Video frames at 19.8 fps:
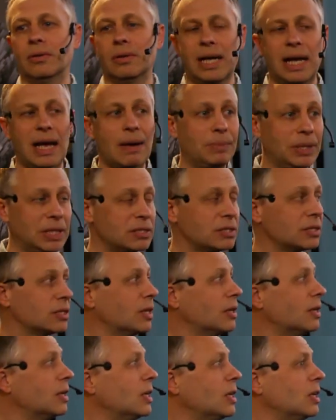habits,
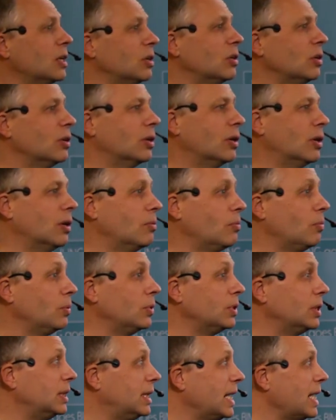
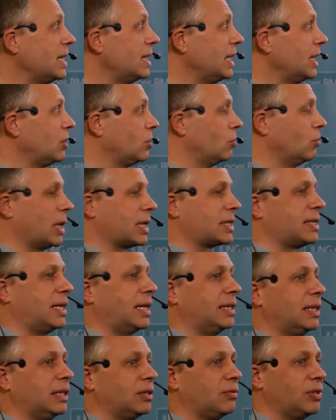they need to
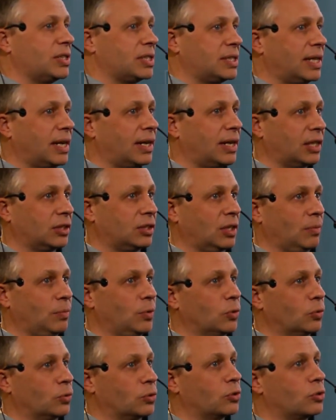extend it with their
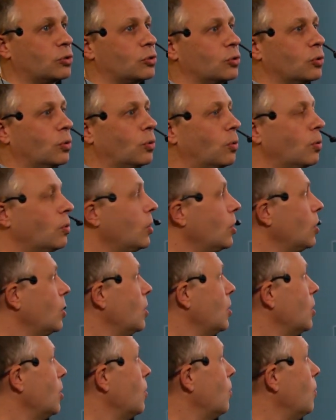attributes. So
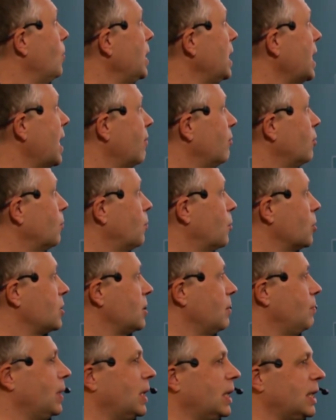we have the
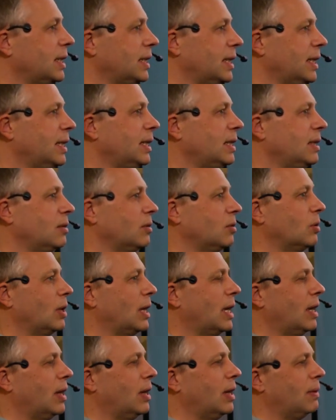possibility,
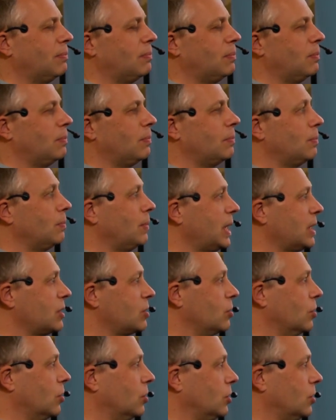
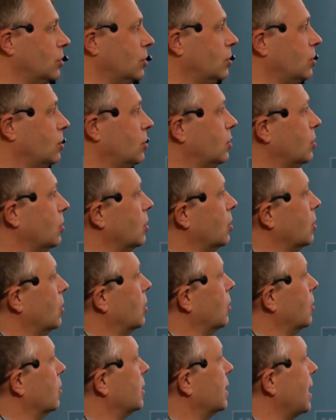based on
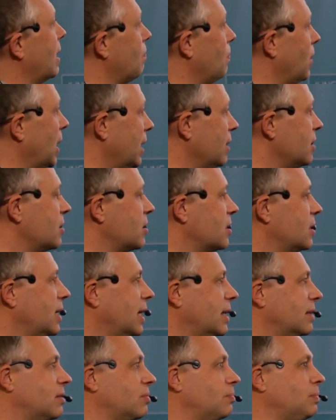templates,
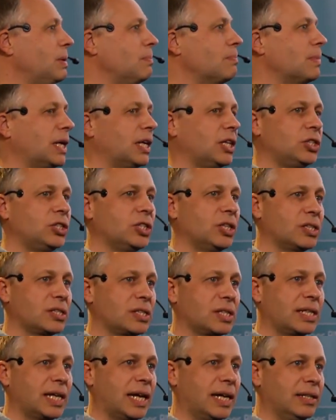that BIM
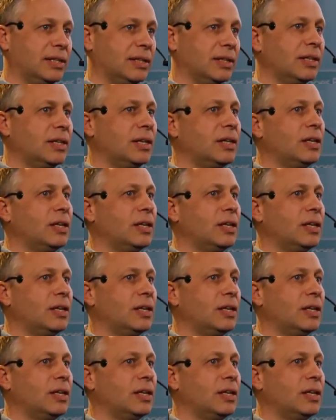managers can